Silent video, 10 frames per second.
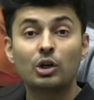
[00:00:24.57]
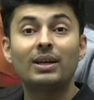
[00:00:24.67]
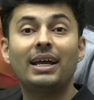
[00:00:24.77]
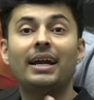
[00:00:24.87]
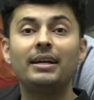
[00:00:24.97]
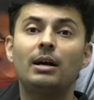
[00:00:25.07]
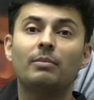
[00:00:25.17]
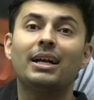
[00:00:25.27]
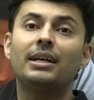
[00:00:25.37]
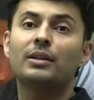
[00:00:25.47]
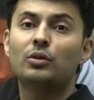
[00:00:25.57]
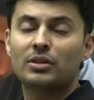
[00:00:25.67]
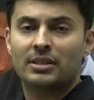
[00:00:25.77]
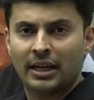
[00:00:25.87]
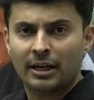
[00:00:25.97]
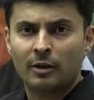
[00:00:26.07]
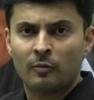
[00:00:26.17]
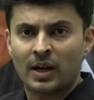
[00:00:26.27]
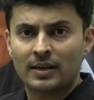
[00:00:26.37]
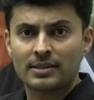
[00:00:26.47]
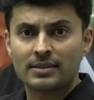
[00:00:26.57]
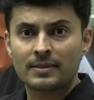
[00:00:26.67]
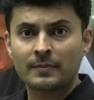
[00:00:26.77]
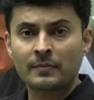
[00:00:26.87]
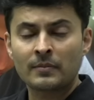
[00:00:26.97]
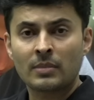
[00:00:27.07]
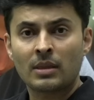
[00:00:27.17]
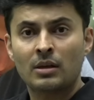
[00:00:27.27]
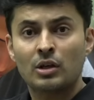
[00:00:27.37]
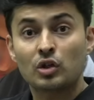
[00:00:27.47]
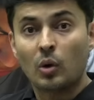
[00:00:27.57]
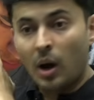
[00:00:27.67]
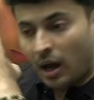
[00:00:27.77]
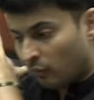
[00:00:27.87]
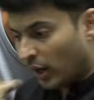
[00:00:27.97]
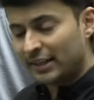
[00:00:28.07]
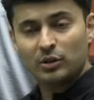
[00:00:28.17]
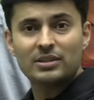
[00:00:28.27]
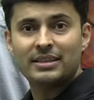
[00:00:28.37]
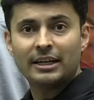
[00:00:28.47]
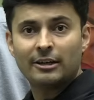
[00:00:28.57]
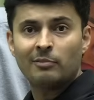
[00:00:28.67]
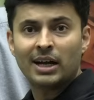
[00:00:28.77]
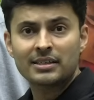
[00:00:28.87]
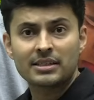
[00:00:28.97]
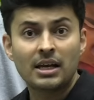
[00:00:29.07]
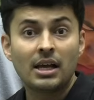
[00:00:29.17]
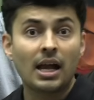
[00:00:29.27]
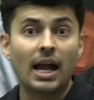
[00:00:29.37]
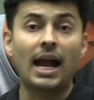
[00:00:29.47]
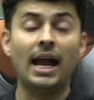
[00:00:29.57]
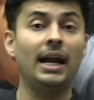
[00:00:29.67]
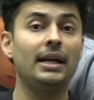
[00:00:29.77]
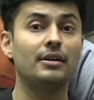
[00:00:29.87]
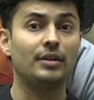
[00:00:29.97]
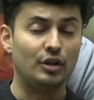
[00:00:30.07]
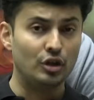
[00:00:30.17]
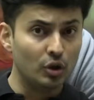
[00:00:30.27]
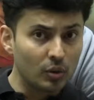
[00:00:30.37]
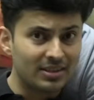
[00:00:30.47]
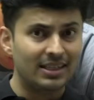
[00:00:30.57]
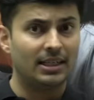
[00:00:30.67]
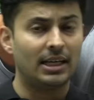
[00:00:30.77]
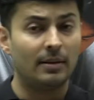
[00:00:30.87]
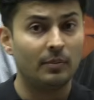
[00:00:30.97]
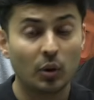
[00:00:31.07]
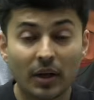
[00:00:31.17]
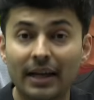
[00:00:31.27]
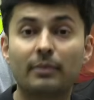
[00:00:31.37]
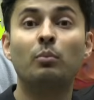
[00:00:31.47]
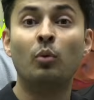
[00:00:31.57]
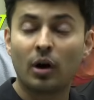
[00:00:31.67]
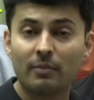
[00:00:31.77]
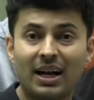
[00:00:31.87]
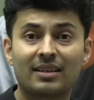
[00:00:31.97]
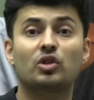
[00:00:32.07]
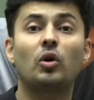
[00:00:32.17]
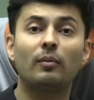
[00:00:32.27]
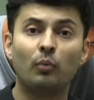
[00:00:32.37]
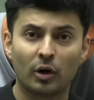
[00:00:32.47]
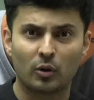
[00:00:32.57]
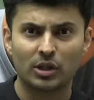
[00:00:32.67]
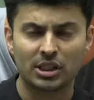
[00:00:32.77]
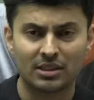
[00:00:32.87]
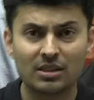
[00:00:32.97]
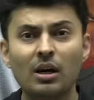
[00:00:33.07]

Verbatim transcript: you will end up getting those negative marks. So avoid those negative marks and use the time to get more marks, solve more questions,